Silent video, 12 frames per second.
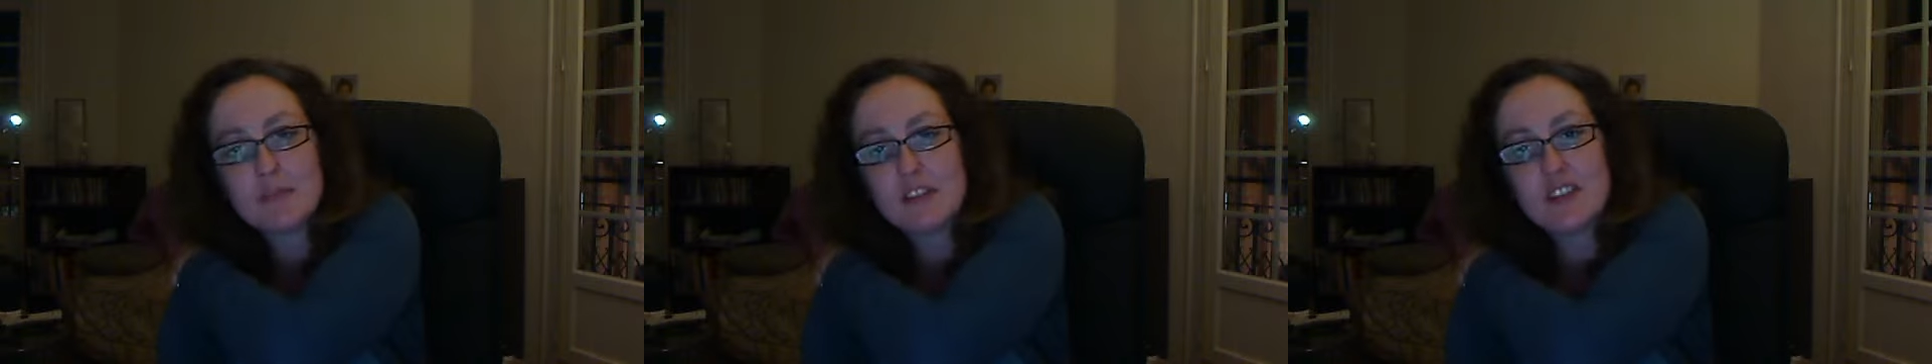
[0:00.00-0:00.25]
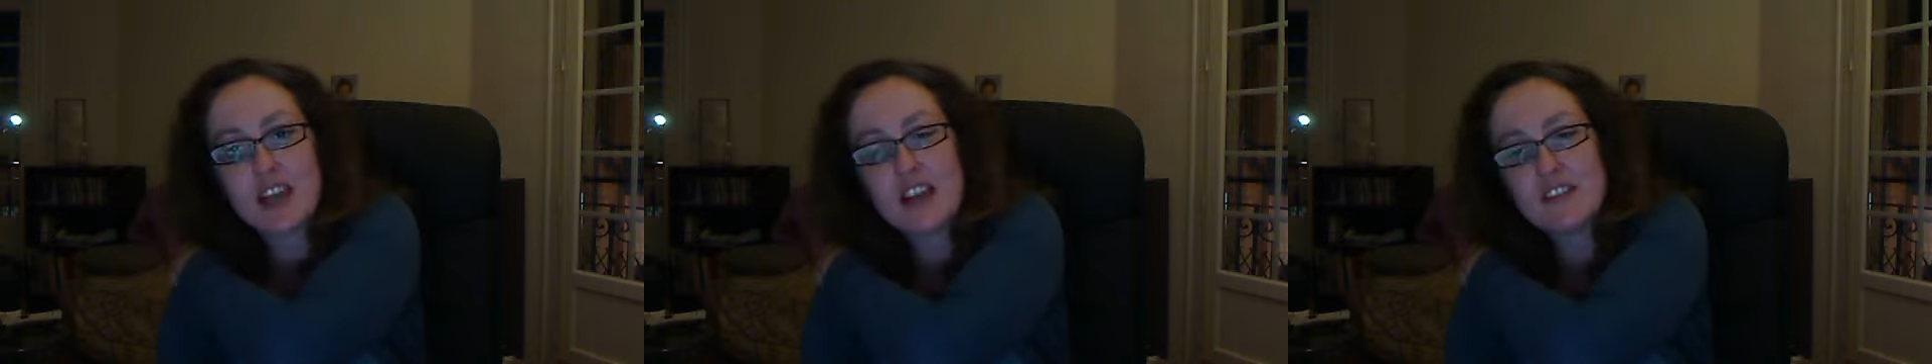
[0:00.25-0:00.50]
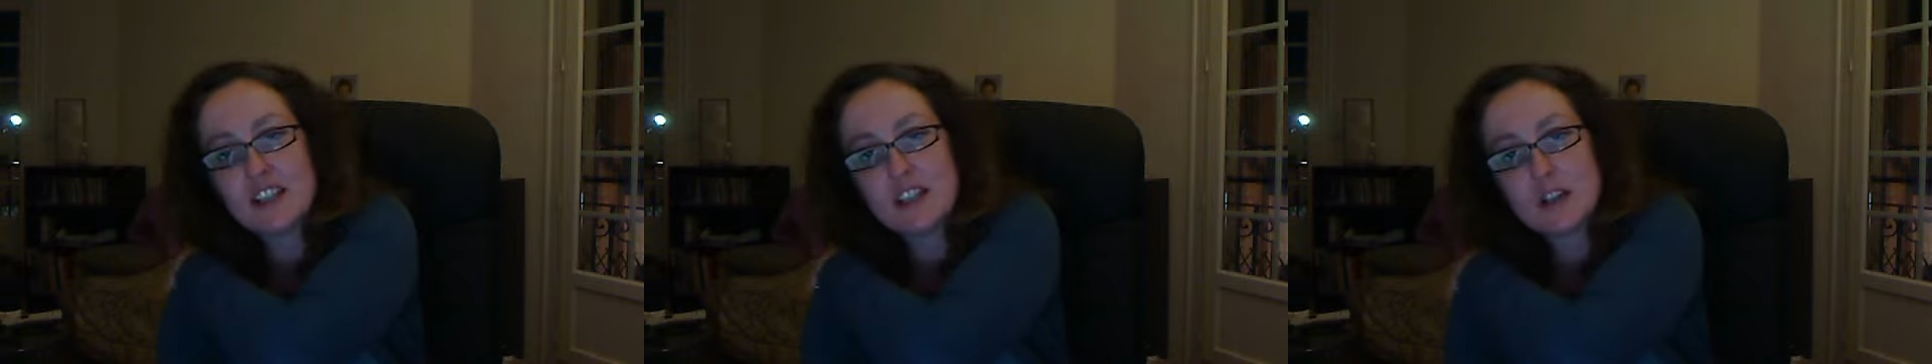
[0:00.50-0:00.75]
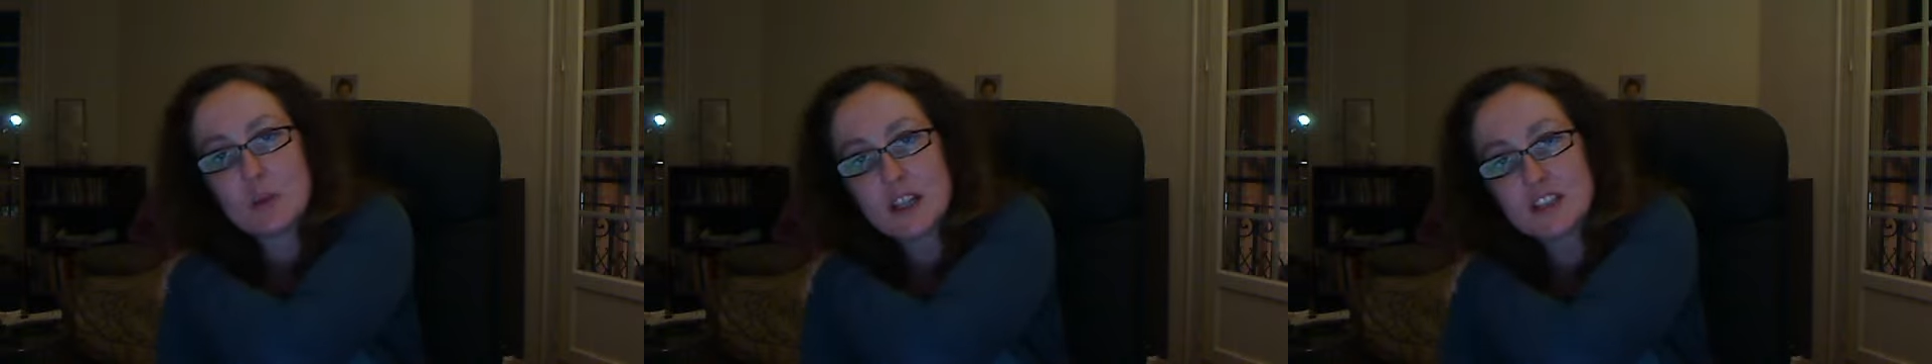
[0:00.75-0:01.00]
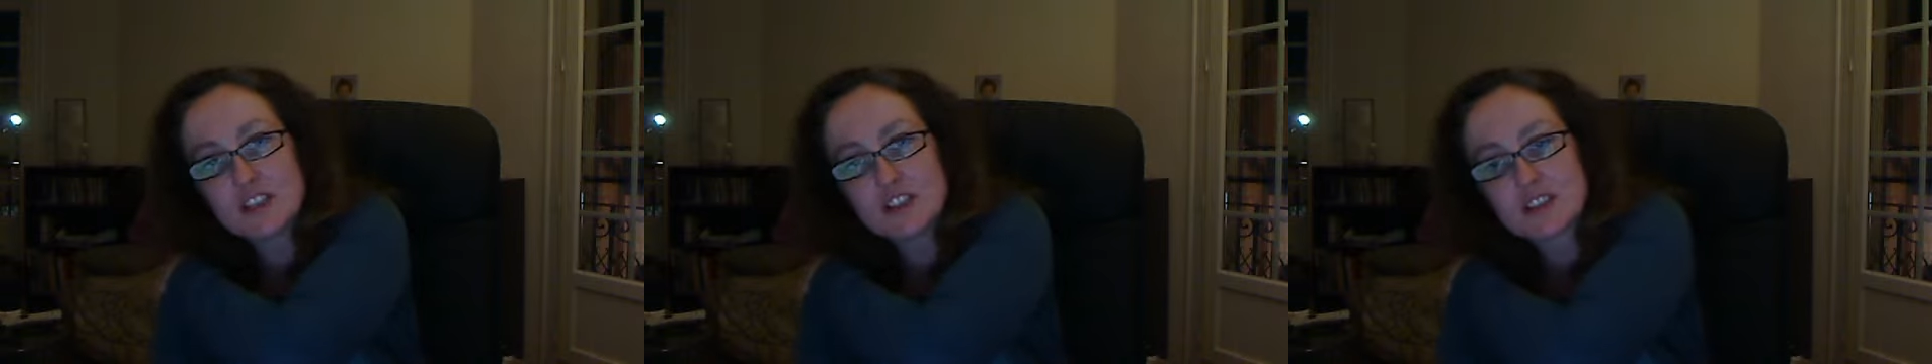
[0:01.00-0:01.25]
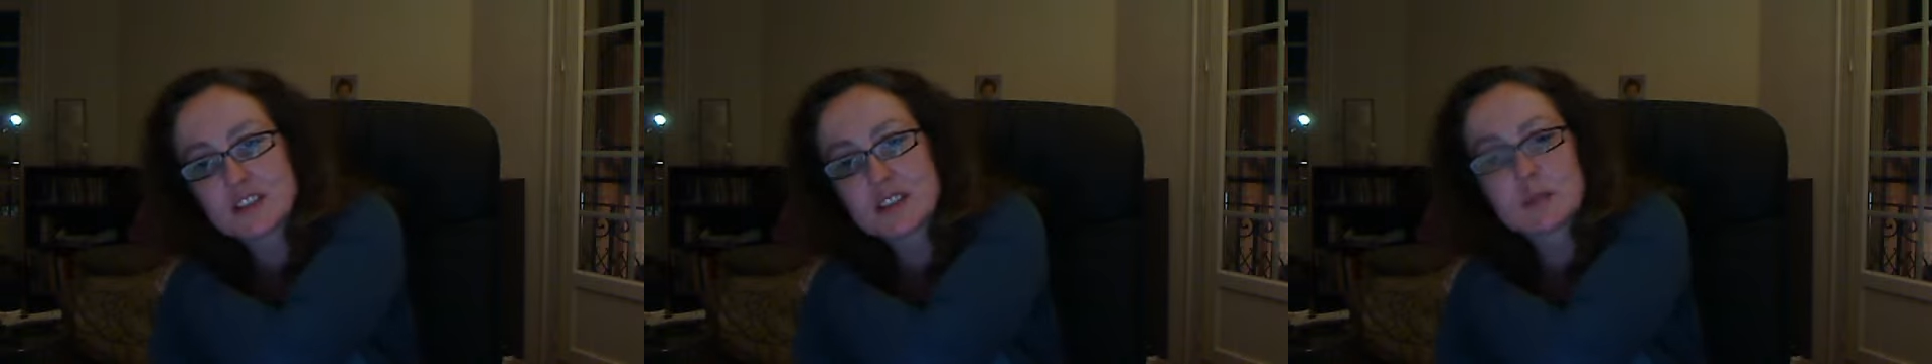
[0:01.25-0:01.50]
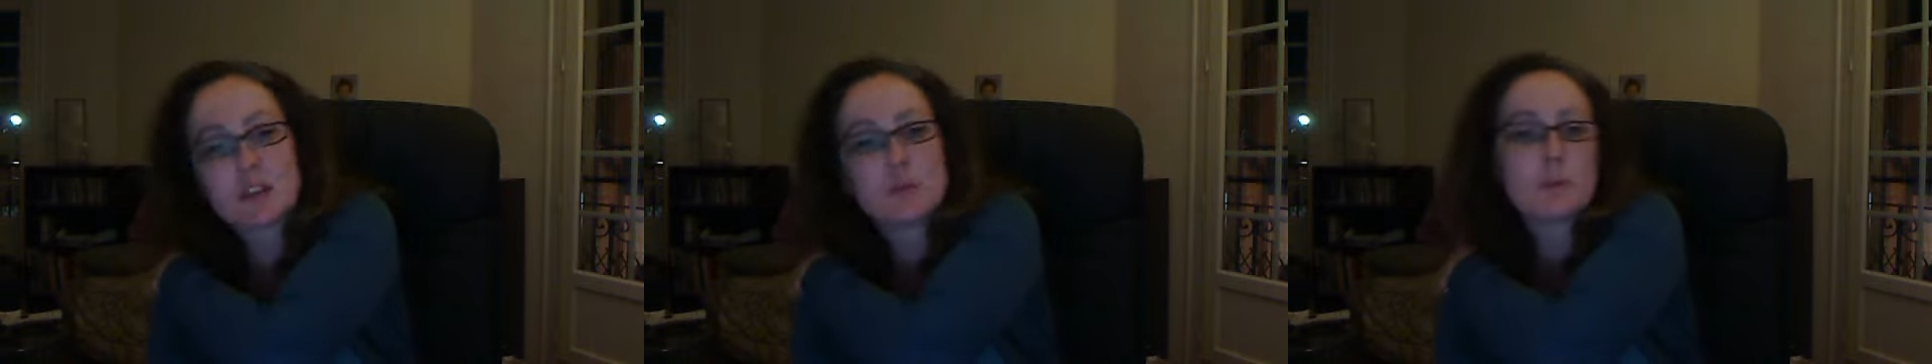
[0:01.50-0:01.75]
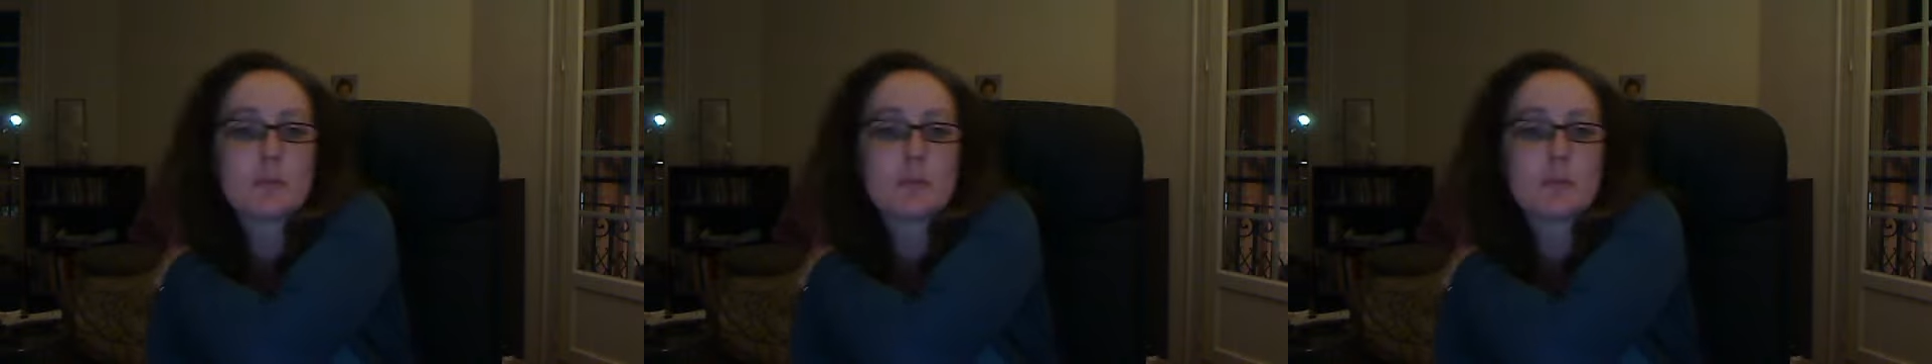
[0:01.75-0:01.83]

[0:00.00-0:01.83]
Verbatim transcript: If you have any questions, I'm going to